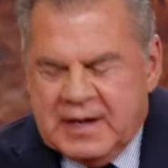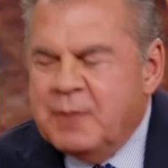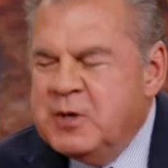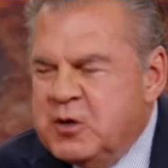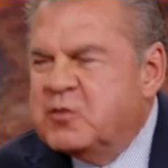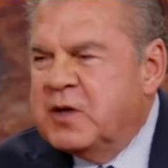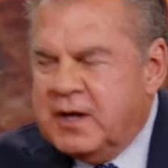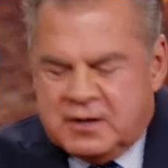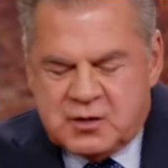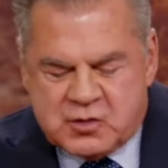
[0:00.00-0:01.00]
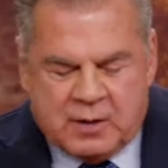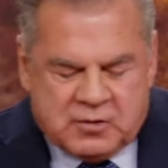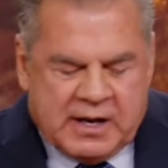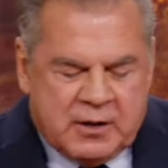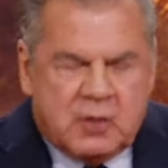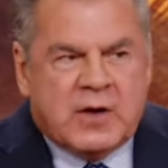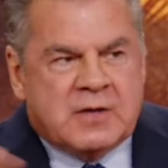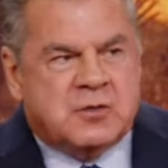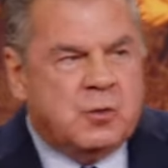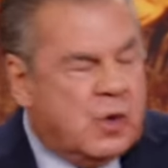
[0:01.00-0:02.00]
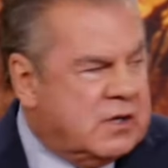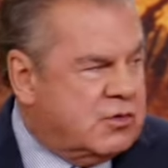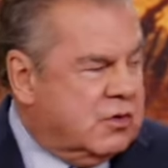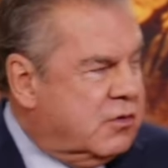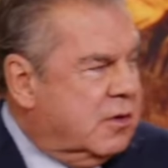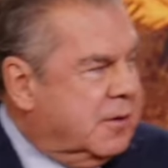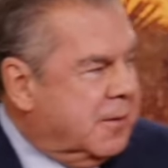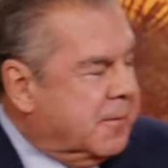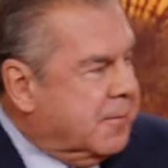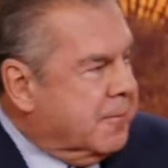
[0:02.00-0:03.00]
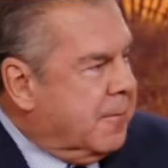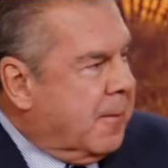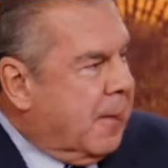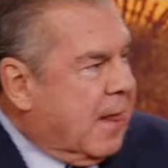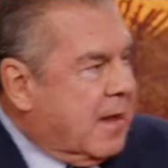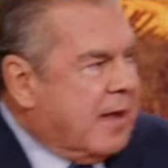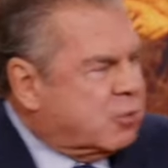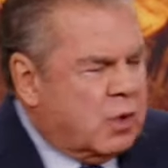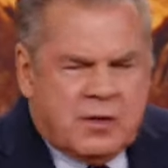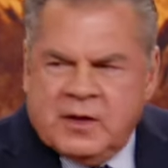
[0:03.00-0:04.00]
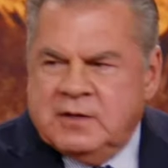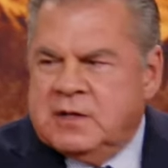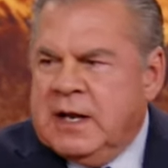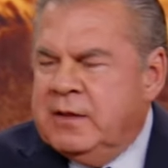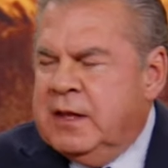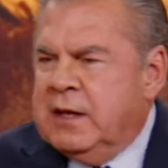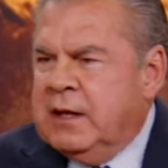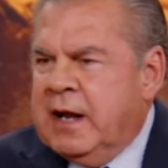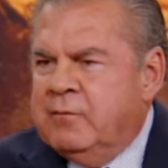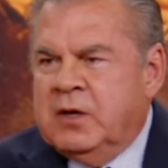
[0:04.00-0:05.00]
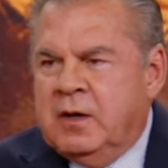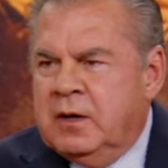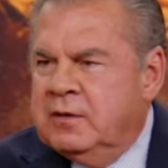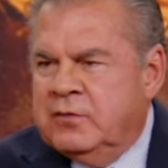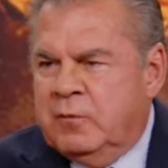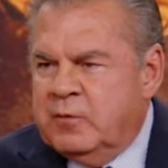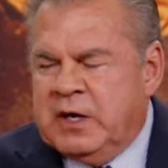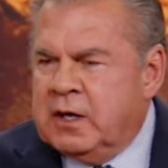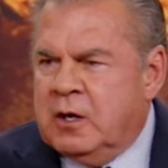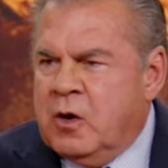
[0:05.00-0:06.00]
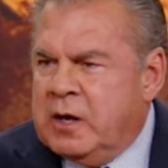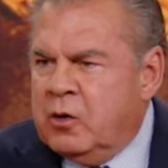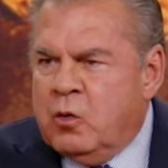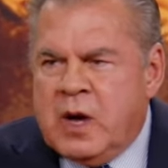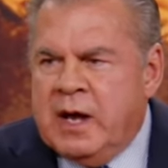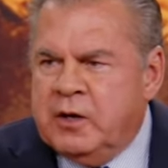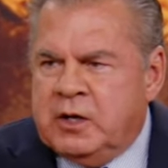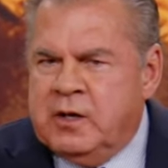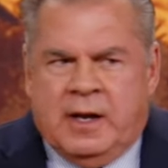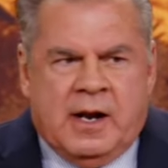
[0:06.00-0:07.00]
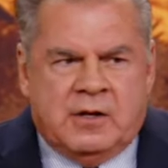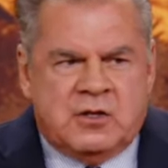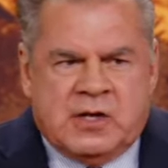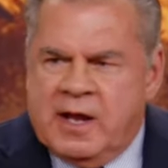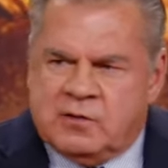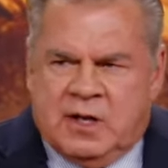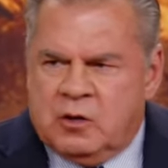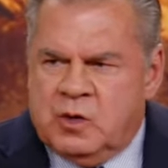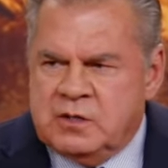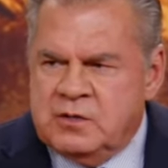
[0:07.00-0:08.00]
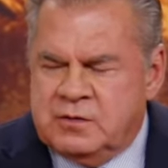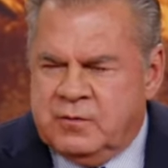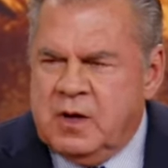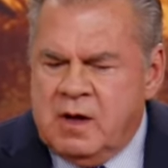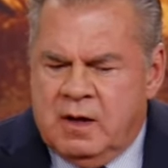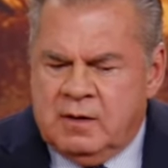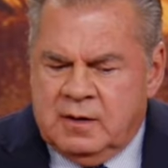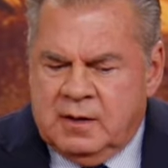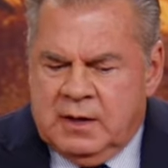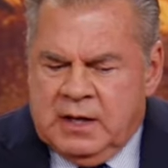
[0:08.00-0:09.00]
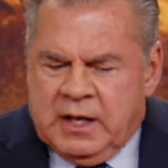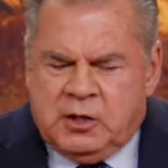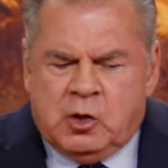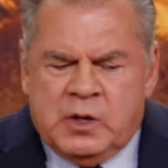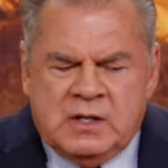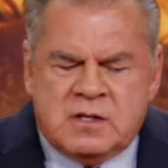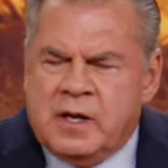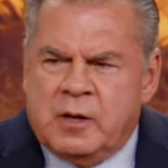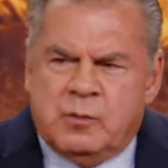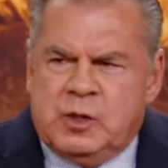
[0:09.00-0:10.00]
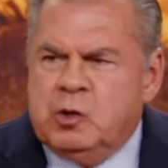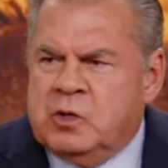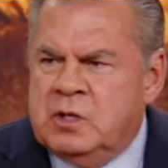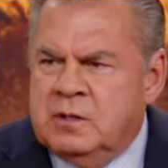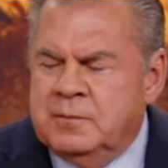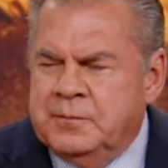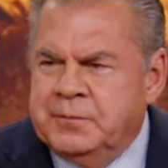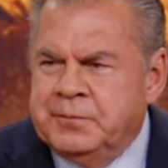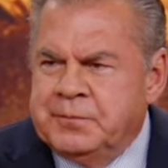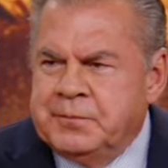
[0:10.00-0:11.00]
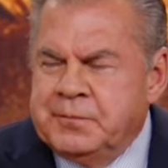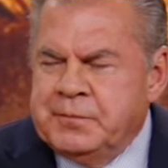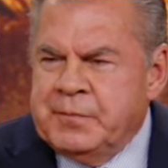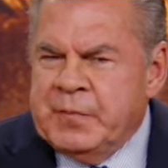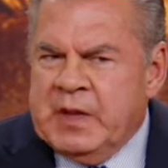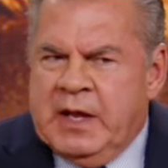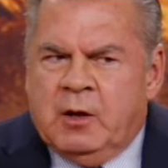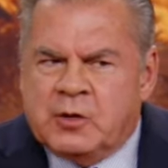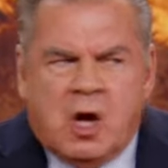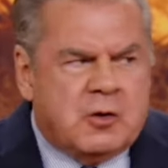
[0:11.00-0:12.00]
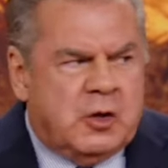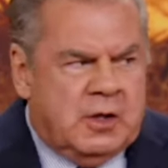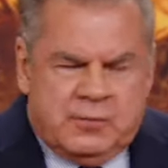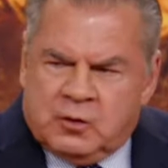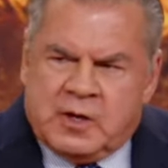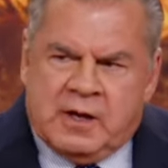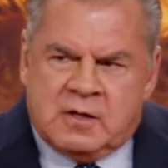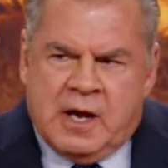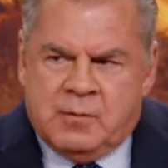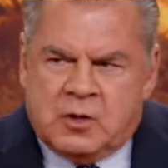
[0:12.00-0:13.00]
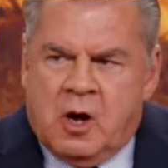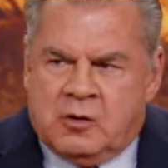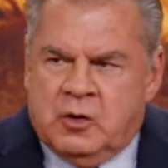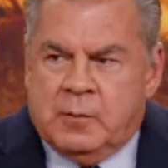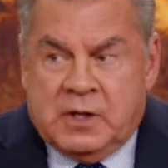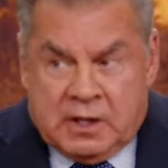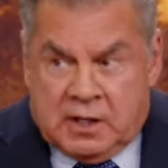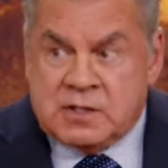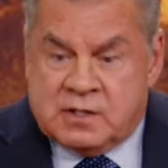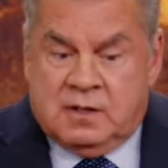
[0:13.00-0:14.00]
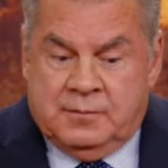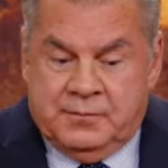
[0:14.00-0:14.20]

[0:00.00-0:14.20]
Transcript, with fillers: I mean, you've studied the subject and you've asked some questions. That's one of the things that I think that I've done from the get go. I don't know why I did that. I just asked a lot of questions of God. Yeah. And you know, He's not a mute. He'll talk to you if you'll take time to talk to Him and then listen.